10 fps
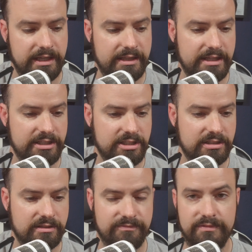And that's
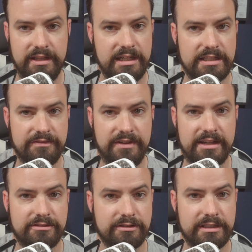just, it is a
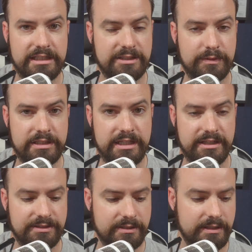factor. It is what it
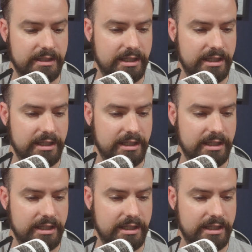is.